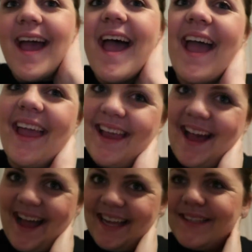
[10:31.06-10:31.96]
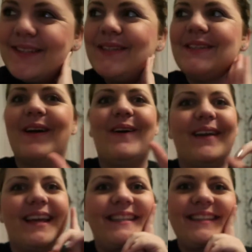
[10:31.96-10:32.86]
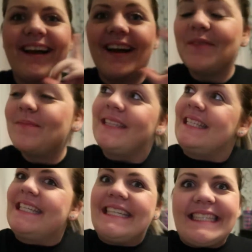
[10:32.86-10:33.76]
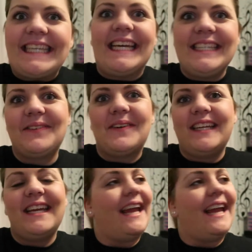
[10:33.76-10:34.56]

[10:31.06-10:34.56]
Hey guys, so it's 10:20